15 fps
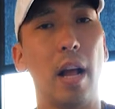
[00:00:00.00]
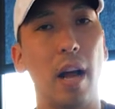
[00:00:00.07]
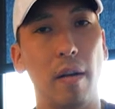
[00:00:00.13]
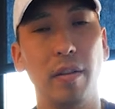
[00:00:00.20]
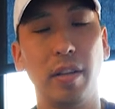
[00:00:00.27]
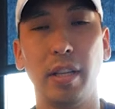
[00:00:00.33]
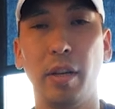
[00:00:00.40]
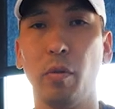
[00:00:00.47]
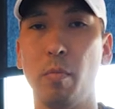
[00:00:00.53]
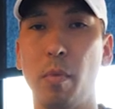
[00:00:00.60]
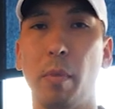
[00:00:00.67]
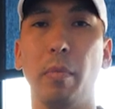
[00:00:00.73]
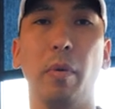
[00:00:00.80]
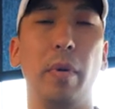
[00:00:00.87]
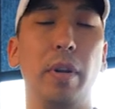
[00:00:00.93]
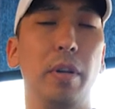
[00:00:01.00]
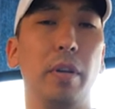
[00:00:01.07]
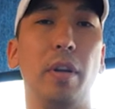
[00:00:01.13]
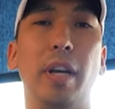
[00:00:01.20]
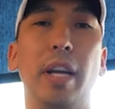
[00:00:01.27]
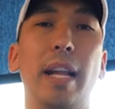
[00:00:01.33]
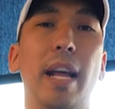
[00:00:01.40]
obviously remember when you're
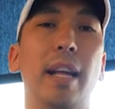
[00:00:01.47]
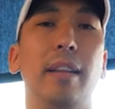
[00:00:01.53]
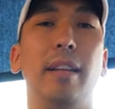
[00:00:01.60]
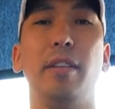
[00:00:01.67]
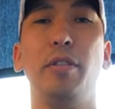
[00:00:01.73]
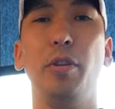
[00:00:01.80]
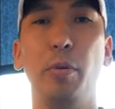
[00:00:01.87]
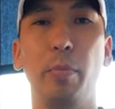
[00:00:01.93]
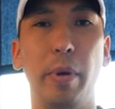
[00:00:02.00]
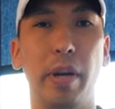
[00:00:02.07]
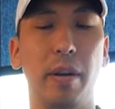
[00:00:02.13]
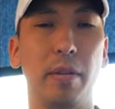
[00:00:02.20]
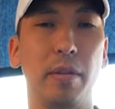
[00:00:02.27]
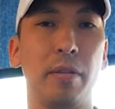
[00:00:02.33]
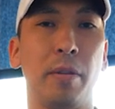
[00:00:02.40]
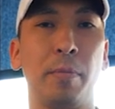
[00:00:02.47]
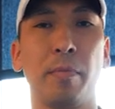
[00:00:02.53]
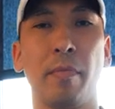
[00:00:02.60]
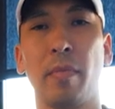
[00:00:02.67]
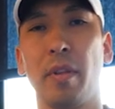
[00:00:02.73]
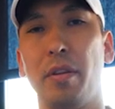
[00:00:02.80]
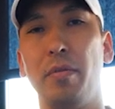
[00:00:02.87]
looking at these new builds,
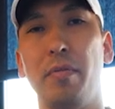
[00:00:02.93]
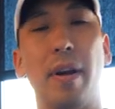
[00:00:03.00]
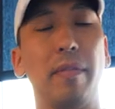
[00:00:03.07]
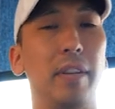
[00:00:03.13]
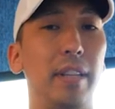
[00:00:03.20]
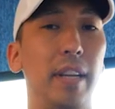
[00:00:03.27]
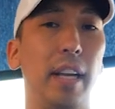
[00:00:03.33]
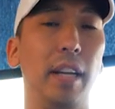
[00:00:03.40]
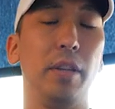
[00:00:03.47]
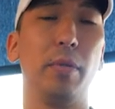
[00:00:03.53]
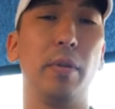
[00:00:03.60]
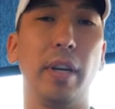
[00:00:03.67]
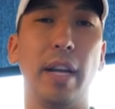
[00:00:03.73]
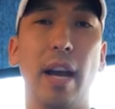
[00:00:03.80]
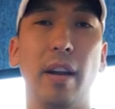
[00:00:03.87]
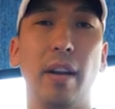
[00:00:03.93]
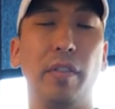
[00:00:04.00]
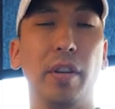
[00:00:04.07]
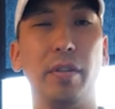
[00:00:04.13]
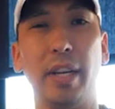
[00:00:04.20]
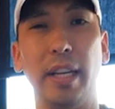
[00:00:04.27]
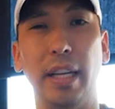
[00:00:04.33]
you have to take into account if there's